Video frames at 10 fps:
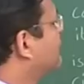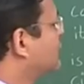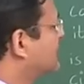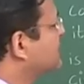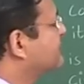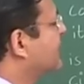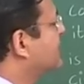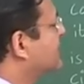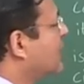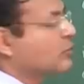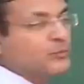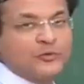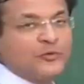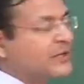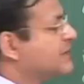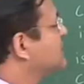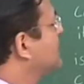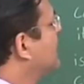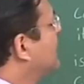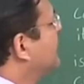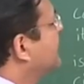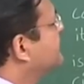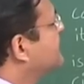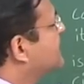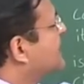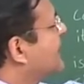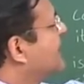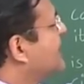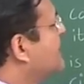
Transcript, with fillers: volt that is fine output voltage if the current